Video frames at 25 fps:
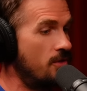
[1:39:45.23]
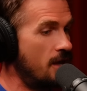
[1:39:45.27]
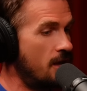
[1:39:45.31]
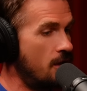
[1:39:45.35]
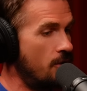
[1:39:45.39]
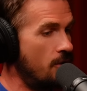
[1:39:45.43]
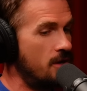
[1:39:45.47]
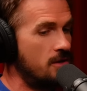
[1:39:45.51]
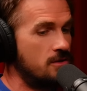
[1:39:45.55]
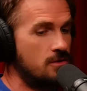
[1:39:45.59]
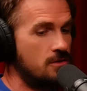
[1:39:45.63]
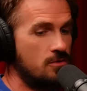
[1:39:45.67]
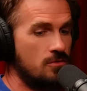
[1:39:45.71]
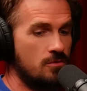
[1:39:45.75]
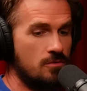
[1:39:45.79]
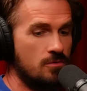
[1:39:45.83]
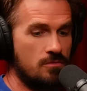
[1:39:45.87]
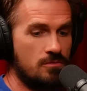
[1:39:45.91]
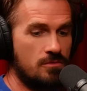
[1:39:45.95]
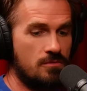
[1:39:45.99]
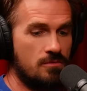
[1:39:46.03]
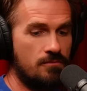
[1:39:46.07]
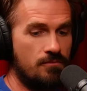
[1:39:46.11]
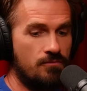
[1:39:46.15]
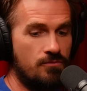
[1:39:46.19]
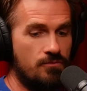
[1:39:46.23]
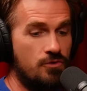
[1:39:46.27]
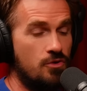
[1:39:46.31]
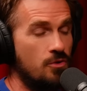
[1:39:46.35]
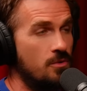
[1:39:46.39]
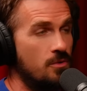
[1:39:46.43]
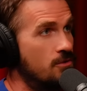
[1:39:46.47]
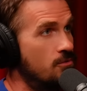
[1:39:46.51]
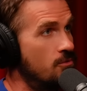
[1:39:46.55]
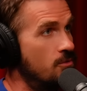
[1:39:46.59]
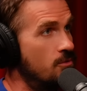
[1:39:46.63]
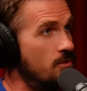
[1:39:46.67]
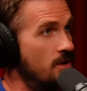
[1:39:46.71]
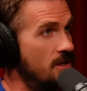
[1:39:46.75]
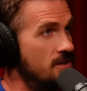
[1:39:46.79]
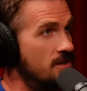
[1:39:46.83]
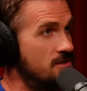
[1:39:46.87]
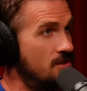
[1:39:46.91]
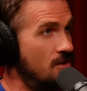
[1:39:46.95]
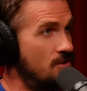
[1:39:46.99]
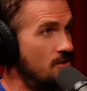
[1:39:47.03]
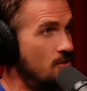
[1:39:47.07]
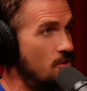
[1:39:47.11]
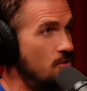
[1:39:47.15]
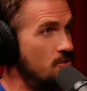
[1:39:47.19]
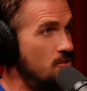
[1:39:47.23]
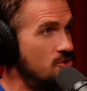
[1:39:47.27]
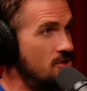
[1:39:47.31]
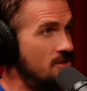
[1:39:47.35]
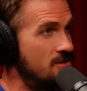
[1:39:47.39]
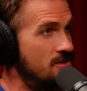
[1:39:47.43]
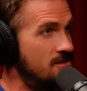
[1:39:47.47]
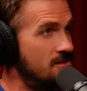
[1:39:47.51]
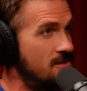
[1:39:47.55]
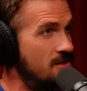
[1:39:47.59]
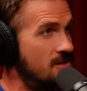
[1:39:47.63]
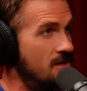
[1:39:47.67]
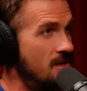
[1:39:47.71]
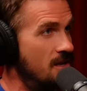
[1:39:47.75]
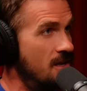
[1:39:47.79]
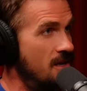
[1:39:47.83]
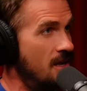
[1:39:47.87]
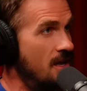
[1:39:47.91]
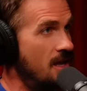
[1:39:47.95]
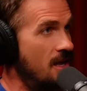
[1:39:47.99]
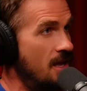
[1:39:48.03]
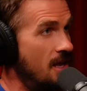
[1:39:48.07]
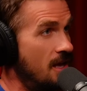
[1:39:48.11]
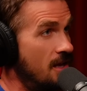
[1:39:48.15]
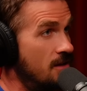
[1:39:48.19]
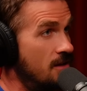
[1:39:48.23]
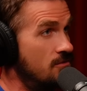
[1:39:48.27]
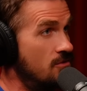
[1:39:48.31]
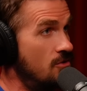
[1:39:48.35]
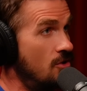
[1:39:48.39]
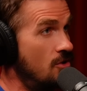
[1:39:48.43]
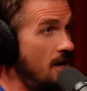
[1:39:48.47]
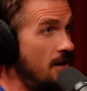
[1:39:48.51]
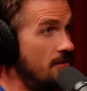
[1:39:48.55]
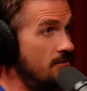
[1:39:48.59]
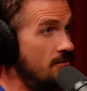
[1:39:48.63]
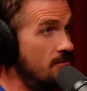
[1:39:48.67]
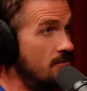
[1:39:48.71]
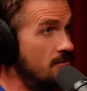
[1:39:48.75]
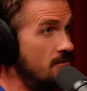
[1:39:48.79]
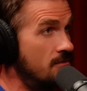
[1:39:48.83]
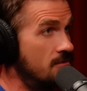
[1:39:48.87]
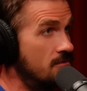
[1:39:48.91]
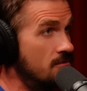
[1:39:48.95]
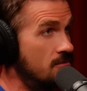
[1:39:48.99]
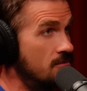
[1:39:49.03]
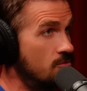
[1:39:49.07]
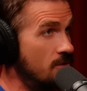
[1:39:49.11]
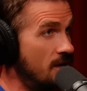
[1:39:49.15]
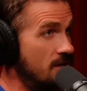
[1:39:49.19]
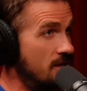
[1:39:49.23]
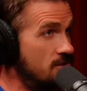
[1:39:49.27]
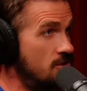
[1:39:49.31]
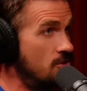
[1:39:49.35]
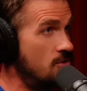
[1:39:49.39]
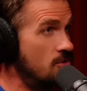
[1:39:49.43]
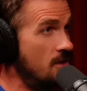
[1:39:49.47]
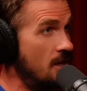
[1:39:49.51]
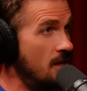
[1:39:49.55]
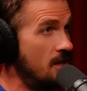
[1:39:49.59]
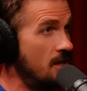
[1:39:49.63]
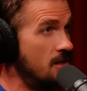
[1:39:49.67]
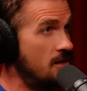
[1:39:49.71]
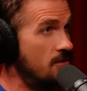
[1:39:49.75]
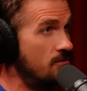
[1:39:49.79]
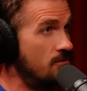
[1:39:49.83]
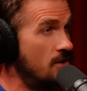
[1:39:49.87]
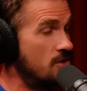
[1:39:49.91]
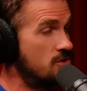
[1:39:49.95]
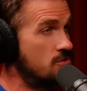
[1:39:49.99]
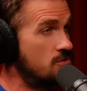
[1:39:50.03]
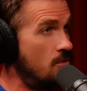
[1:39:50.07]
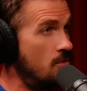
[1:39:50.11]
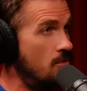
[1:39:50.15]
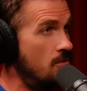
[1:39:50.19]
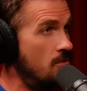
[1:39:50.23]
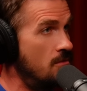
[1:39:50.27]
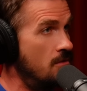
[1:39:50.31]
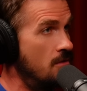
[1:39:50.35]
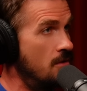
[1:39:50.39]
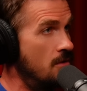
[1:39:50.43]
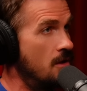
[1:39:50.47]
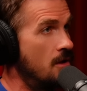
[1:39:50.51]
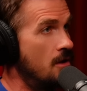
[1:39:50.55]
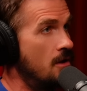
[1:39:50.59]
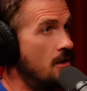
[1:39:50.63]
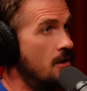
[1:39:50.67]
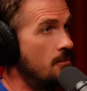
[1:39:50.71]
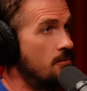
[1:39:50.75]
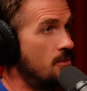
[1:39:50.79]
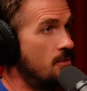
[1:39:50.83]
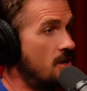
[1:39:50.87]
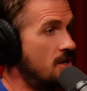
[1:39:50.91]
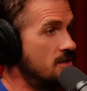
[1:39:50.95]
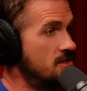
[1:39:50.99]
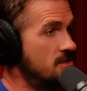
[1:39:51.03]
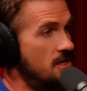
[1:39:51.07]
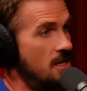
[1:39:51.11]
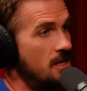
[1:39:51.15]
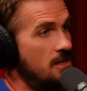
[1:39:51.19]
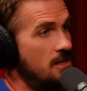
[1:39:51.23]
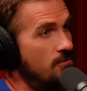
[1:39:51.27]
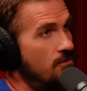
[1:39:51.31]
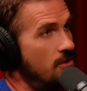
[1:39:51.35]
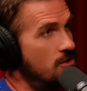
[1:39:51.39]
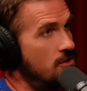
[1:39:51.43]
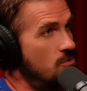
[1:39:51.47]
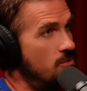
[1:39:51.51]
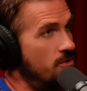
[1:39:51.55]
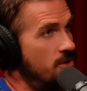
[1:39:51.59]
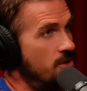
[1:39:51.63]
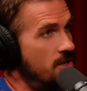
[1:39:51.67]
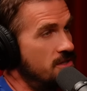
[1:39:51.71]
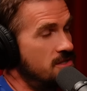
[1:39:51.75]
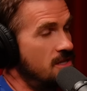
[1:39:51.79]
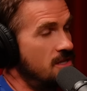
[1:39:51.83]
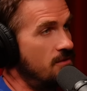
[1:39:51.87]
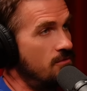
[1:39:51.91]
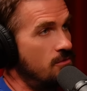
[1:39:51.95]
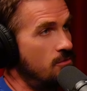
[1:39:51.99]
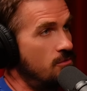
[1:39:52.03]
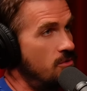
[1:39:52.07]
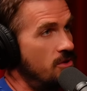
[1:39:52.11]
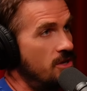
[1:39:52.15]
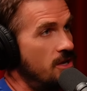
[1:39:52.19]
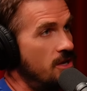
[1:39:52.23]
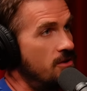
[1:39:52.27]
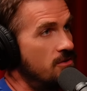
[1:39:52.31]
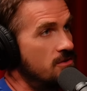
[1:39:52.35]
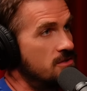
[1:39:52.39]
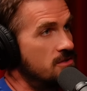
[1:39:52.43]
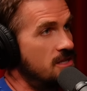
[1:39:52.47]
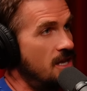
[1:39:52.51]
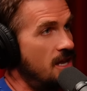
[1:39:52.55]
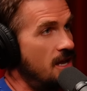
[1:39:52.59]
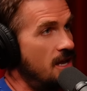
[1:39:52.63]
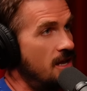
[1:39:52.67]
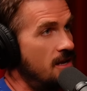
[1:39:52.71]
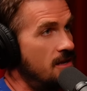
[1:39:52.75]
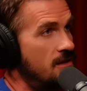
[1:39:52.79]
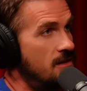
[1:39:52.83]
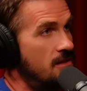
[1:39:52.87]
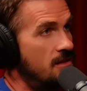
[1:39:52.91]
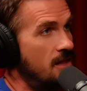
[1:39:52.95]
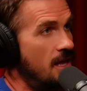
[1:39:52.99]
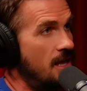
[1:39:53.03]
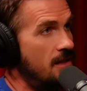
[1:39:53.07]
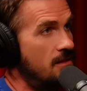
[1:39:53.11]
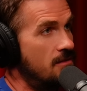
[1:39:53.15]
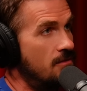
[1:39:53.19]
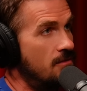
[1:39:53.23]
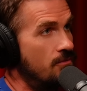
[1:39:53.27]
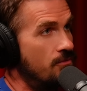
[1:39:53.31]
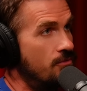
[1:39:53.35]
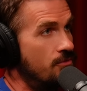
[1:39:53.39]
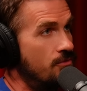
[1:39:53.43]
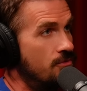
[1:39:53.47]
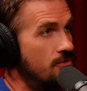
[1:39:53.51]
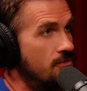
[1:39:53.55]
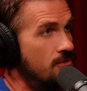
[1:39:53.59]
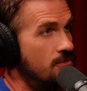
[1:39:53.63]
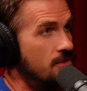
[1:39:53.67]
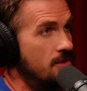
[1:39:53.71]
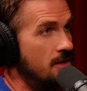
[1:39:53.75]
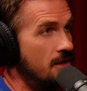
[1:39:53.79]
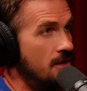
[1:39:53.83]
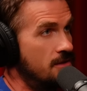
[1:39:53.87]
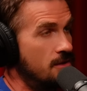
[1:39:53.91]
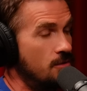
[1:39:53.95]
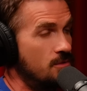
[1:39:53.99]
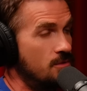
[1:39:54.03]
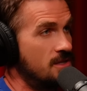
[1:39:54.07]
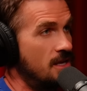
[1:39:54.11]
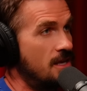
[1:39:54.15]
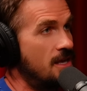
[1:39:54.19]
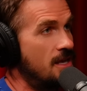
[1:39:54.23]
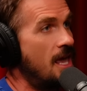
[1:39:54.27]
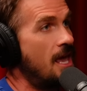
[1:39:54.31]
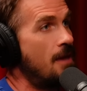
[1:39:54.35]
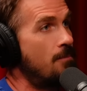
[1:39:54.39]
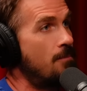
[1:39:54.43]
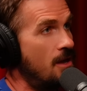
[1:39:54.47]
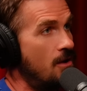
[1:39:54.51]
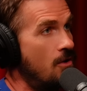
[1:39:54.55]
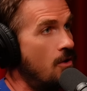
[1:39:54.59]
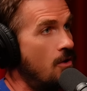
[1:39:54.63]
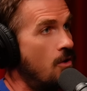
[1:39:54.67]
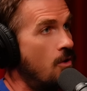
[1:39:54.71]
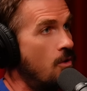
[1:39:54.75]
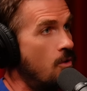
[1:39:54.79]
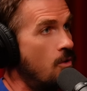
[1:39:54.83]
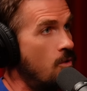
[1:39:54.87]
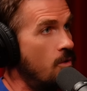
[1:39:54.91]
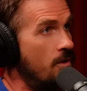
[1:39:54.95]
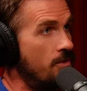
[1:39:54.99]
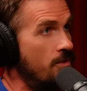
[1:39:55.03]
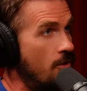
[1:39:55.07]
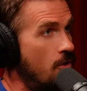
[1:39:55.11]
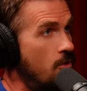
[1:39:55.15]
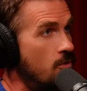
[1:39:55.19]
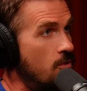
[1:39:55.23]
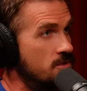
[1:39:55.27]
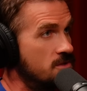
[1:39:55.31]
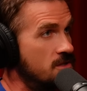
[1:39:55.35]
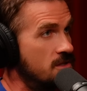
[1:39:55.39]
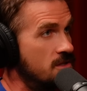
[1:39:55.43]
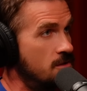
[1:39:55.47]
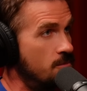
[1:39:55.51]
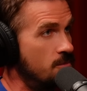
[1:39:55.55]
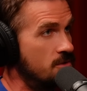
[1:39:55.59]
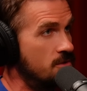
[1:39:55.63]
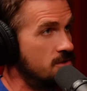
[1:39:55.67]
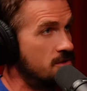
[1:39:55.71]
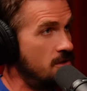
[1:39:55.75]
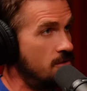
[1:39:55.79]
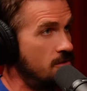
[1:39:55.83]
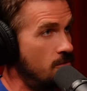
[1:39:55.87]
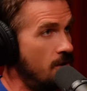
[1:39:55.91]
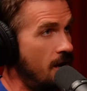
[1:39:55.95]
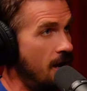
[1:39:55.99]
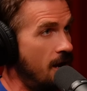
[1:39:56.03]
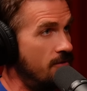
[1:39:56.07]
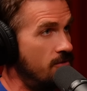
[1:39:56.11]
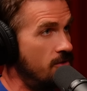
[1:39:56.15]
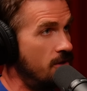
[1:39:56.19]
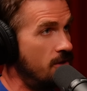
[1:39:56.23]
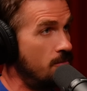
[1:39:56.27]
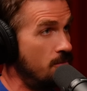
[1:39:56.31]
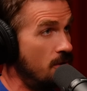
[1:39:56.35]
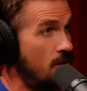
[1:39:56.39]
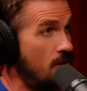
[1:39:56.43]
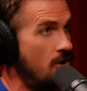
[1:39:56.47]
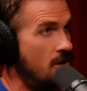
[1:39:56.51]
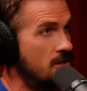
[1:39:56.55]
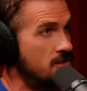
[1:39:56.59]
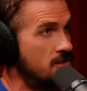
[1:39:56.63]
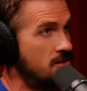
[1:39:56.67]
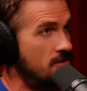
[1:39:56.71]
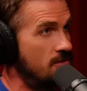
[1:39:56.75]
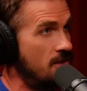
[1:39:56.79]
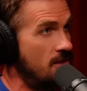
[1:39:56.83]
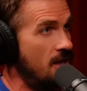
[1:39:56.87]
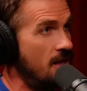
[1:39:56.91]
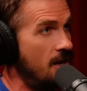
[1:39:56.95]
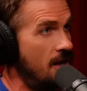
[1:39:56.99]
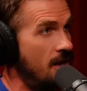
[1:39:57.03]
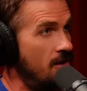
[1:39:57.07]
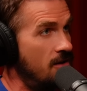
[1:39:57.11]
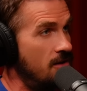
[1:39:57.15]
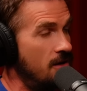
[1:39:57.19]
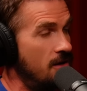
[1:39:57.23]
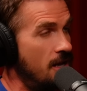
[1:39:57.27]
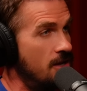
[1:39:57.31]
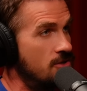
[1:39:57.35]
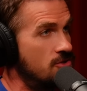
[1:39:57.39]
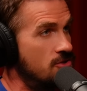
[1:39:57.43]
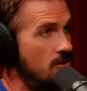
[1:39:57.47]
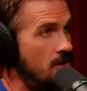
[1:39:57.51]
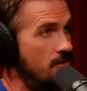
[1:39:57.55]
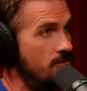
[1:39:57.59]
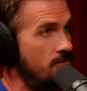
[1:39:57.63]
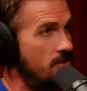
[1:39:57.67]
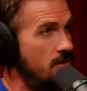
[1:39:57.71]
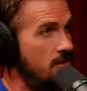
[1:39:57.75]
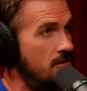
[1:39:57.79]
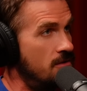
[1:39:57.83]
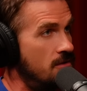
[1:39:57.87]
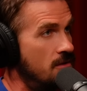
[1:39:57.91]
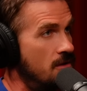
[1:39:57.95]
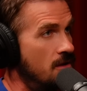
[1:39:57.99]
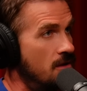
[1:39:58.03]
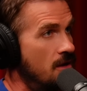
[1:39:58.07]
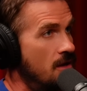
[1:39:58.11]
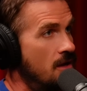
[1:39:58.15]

Are they going to do it through institutions and not rescue the individual because the individual doesn't even really understand that there was a gaping hole and the whole system was unraveling because of the inherent nature of it?